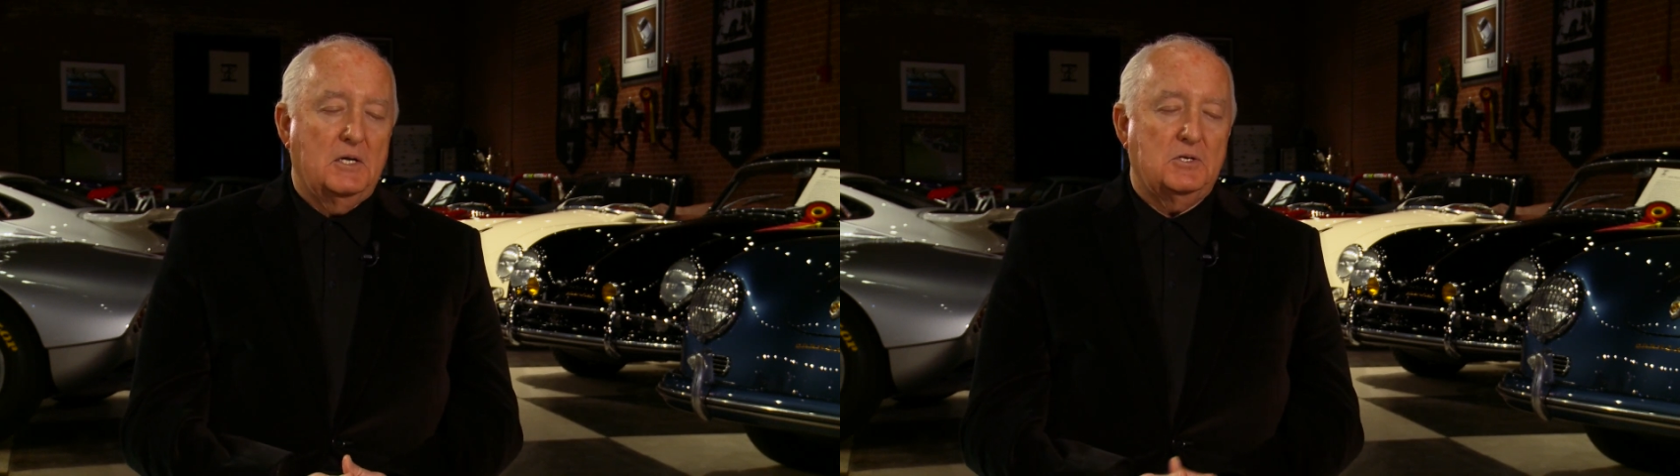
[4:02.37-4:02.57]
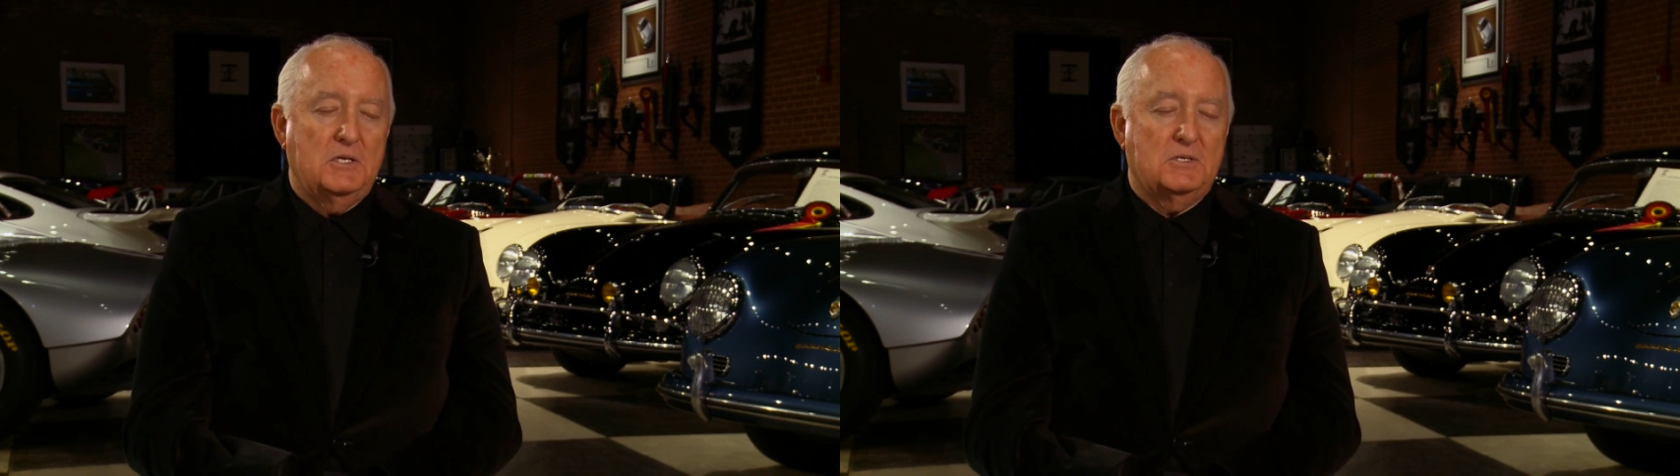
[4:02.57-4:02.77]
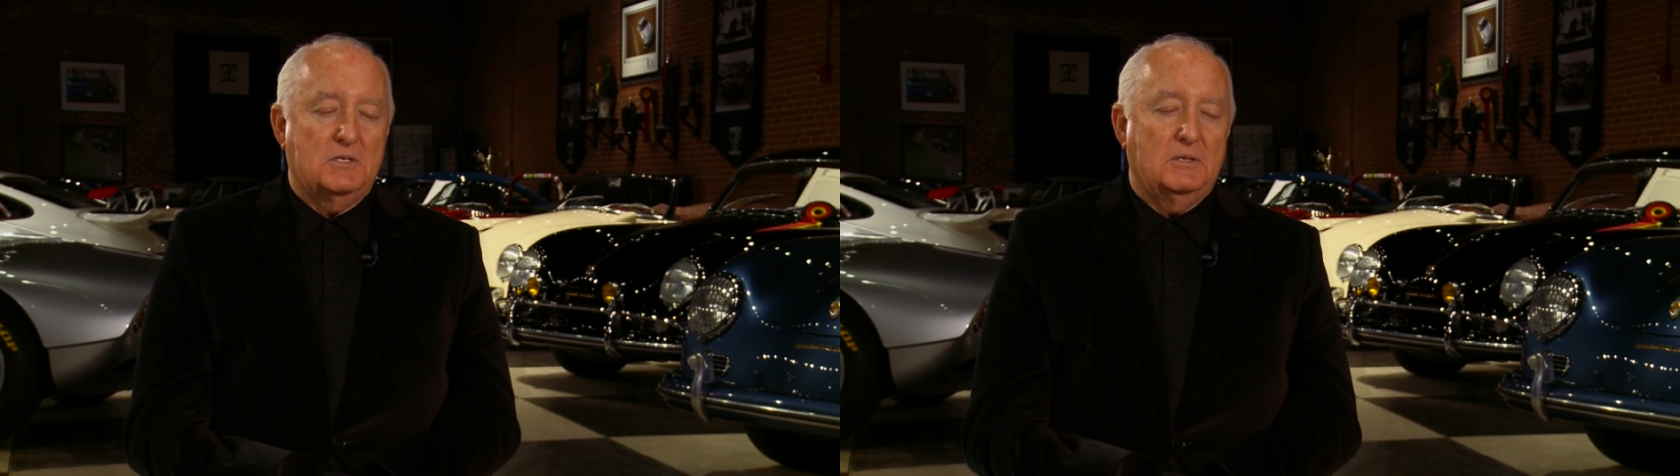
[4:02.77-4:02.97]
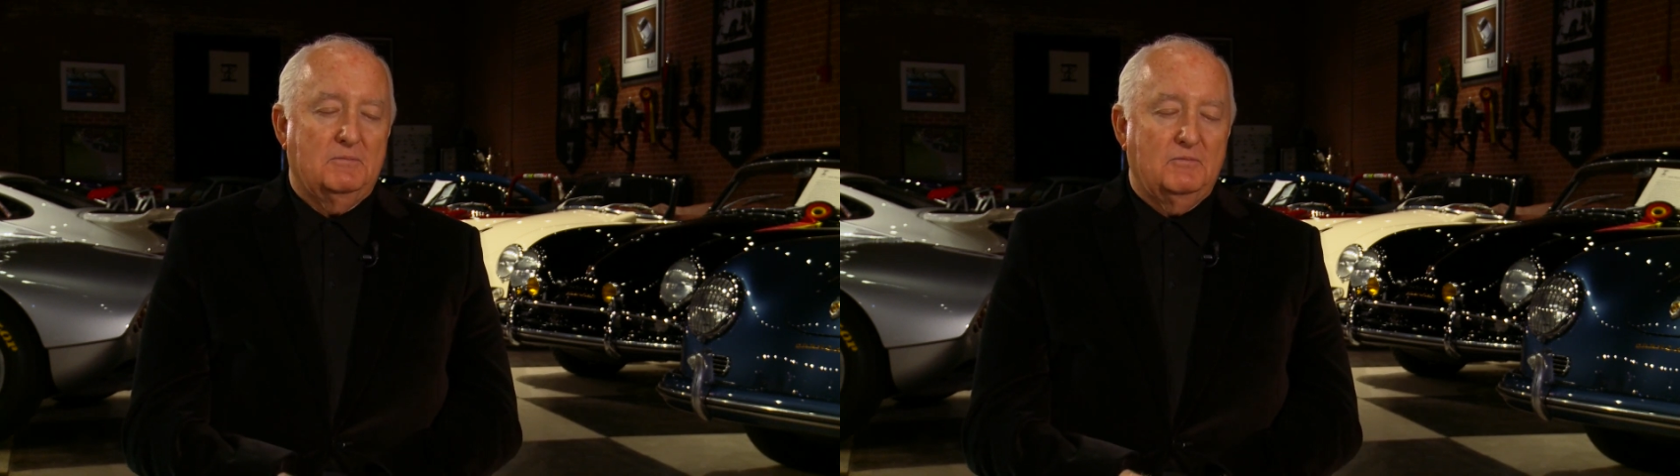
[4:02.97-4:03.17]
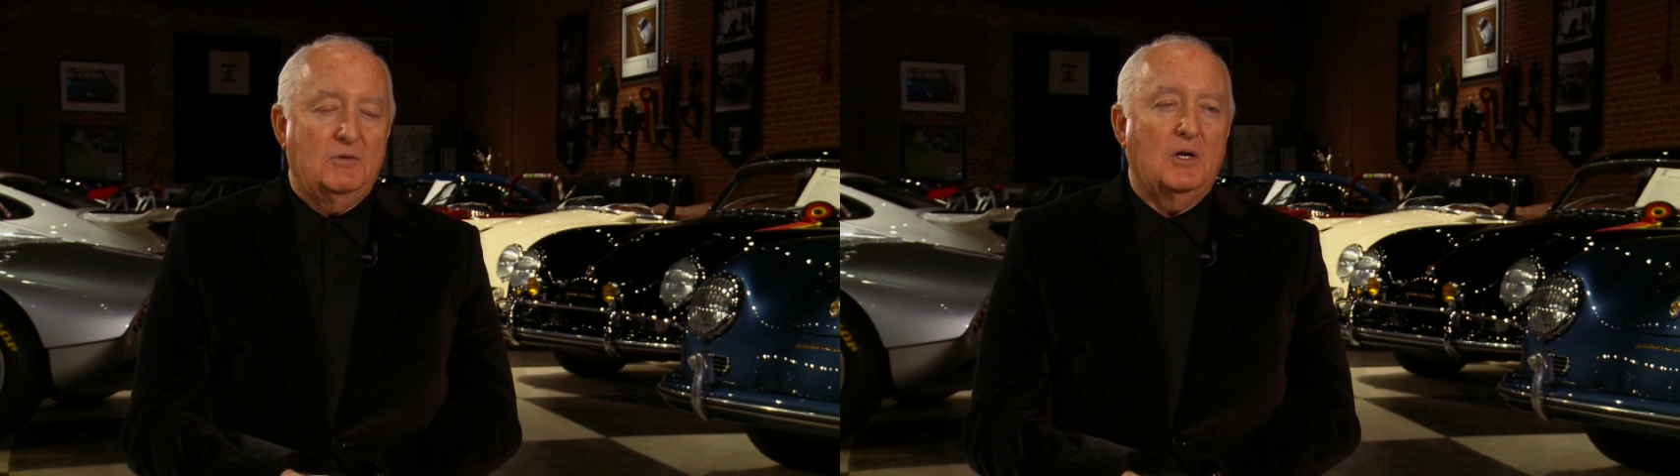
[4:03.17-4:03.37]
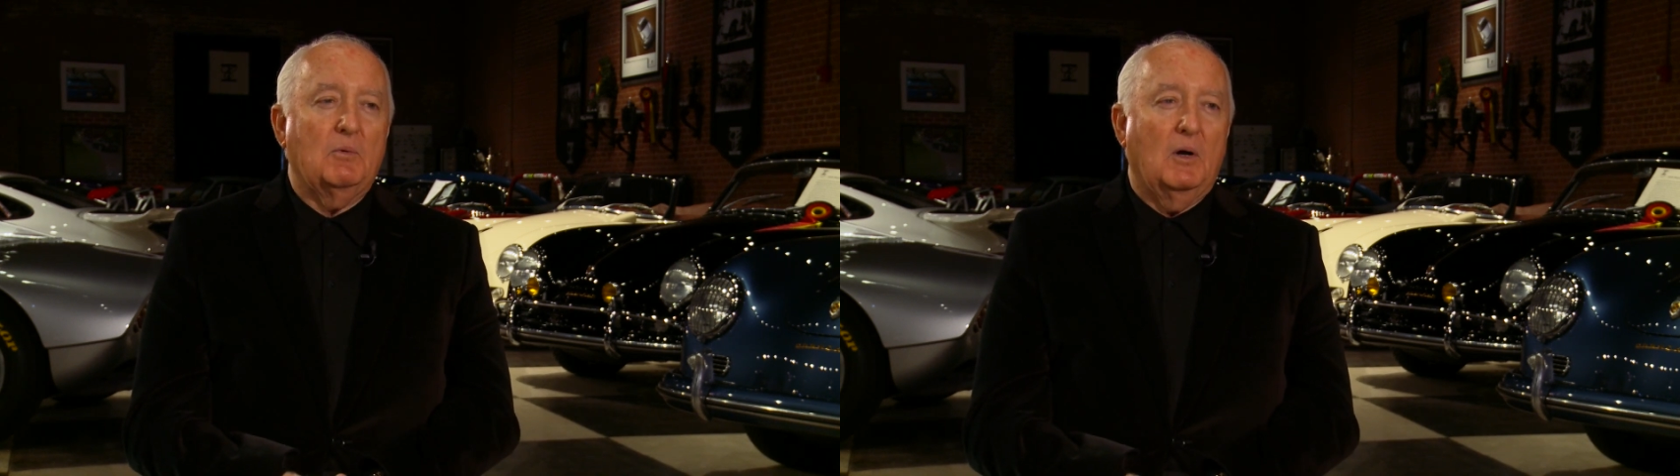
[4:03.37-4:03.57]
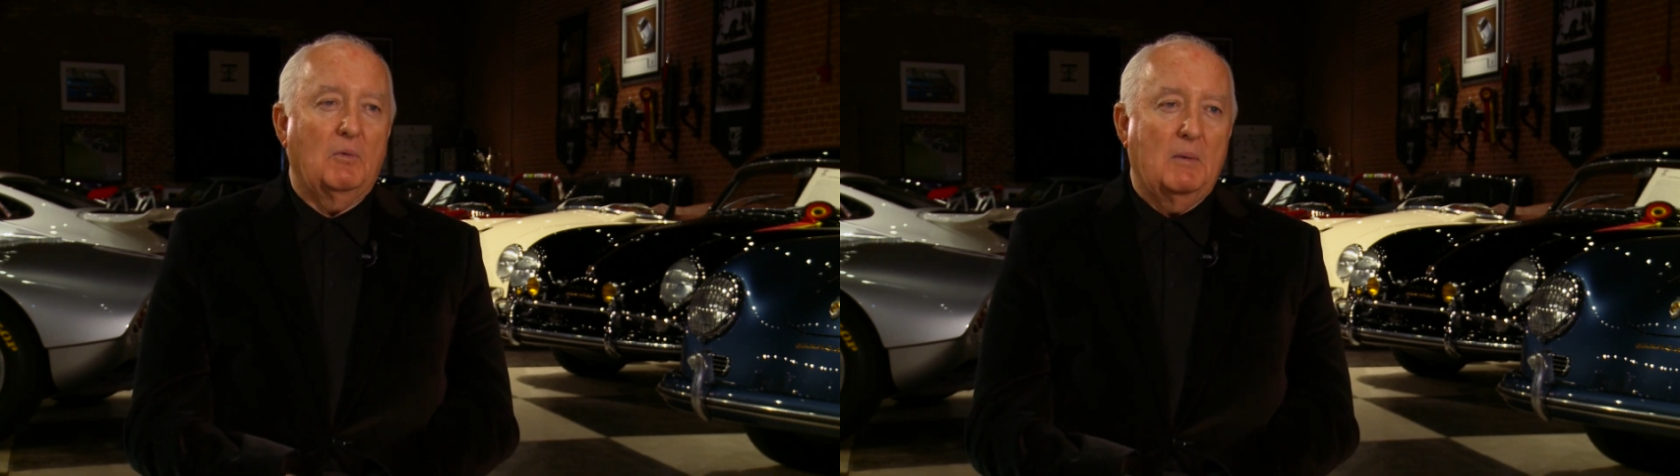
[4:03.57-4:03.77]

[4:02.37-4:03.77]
H he's very well